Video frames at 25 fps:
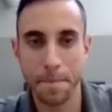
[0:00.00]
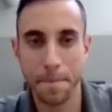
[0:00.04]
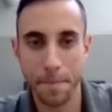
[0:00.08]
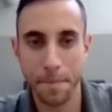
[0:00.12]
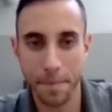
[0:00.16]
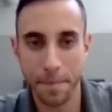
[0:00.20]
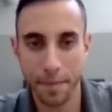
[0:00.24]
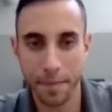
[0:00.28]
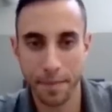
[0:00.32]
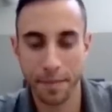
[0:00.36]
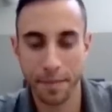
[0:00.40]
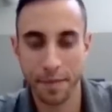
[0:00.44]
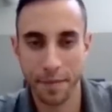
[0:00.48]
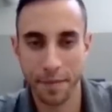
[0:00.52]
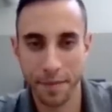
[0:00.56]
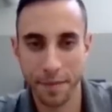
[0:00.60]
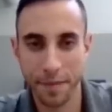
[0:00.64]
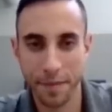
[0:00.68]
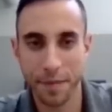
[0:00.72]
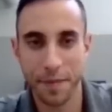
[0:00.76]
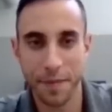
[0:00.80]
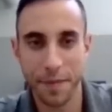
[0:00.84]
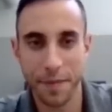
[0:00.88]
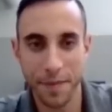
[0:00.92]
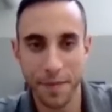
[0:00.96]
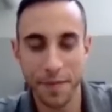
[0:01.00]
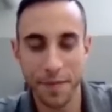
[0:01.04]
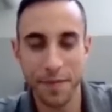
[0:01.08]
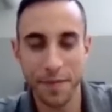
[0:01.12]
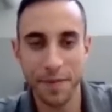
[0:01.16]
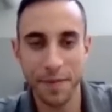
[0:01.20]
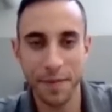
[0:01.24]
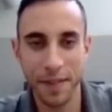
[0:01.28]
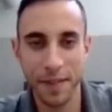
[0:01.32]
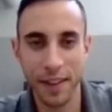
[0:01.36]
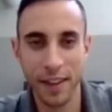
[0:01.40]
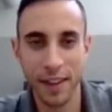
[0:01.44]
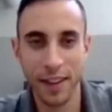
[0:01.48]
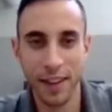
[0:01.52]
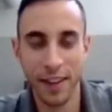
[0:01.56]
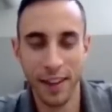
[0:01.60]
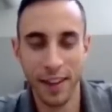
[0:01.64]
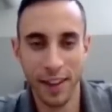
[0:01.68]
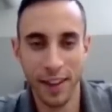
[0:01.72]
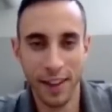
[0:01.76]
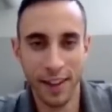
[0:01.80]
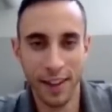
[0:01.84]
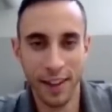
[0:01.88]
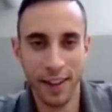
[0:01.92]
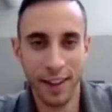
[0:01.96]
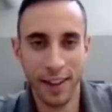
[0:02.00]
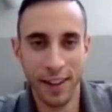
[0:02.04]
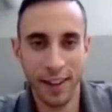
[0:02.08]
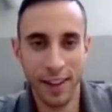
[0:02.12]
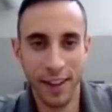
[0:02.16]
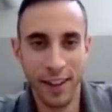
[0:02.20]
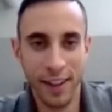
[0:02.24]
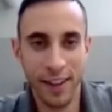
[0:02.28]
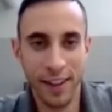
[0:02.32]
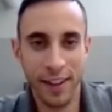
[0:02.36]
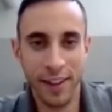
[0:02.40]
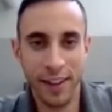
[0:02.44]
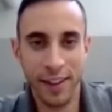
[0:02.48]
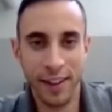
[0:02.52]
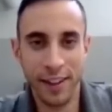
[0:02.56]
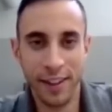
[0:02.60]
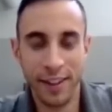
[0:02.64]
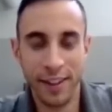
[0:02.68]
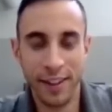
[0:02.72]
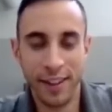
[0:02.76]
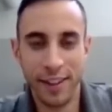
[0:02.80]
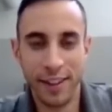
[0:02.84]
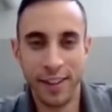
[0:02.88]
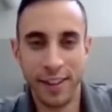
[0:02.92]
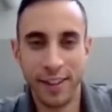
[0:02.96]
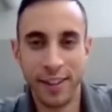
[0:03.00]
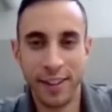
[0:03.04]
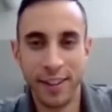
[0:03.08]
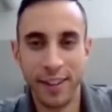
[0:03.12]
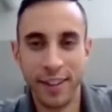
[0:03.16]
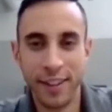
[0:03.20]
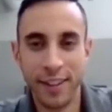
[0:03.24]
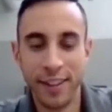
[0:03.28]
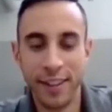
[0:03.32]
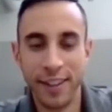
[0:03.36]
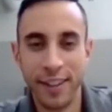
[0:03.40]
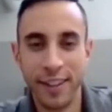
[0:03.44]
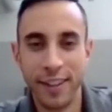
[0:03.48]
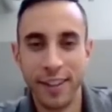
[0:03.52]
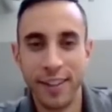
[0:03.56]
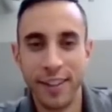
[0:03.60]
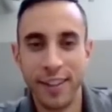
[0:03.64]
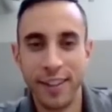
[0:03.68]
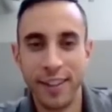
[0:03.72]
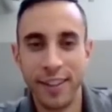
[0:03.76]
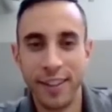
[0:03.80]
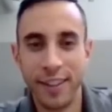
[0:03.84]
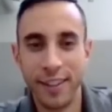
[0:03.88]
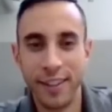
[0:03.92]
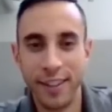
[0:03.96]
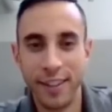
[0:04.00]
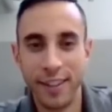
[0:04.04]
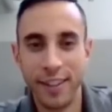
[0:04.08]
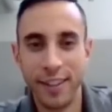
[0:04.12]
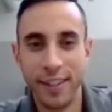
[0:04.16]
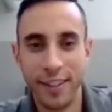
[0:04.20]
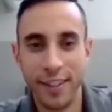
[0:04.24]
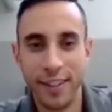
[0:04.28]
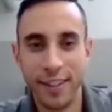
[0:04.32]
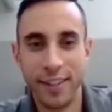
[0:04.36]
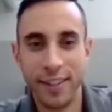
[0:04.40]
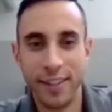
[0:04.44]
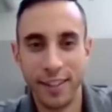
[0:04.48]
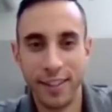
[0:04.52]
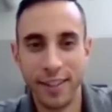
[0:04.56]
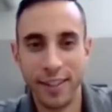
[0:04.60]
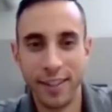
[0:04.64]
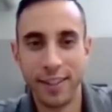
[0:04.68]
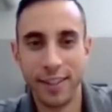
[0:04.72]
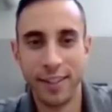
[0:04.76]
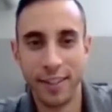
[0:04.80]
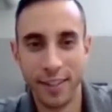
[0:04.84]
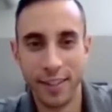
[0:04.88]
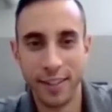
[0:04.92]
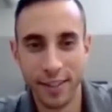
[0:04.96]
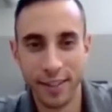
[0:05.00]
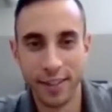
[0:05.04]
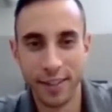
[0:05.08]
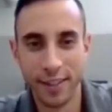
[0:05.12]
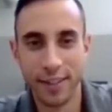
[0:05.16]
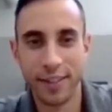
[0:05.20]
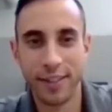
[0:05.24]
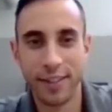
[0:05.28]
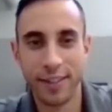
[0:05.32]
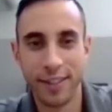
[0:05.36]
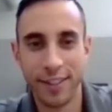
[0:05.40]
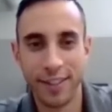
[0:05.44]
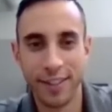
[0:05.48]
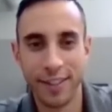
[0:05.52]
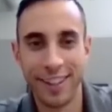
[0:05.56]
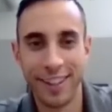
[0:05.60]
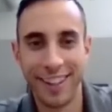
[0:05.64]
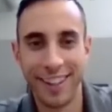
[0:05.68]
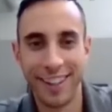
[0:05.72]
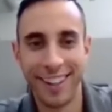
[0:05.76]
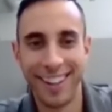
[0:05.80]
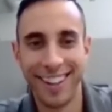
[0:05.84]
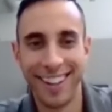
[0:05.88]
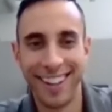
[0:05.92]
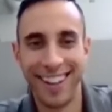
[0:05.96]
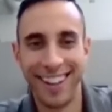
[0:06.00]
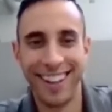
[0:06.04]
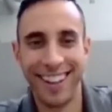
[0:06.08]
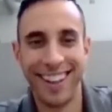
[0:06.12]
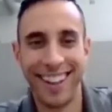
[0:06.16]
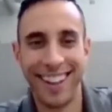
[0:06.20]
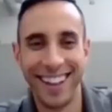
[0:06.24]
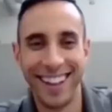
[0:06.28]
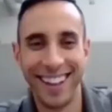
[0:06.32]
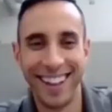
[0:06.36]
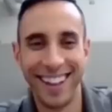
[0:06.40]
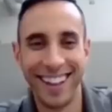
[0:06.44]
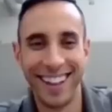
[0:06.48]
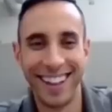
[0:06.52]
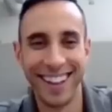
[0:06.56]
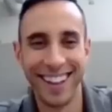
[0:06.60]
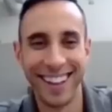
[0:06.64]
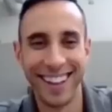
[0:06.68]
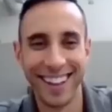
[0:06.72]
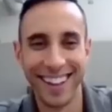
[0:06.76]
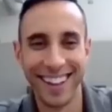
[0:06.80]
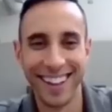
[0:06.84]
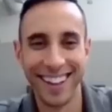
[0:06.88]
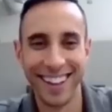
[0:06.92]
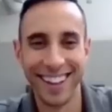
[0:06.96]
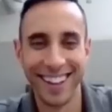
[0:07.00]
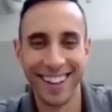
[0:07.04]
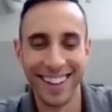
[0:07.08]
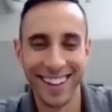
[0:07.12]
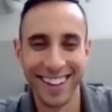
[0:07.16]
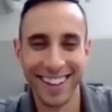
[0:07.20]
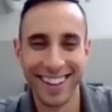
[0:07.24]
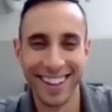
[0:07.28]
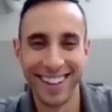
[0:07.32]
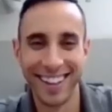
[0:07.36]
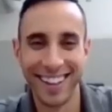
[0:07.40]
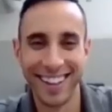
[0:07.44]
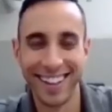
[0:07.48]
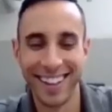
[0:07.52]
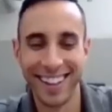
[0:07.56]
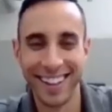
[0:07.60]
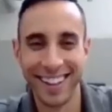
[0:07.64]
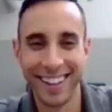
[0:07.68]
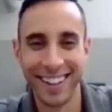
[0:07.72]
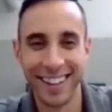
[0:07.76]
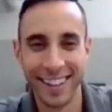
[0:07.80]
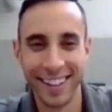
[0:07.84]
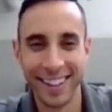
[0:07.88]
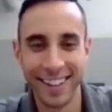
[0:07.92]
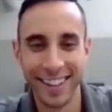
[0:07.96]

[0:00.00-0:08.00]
No words are spoken by the person on screen.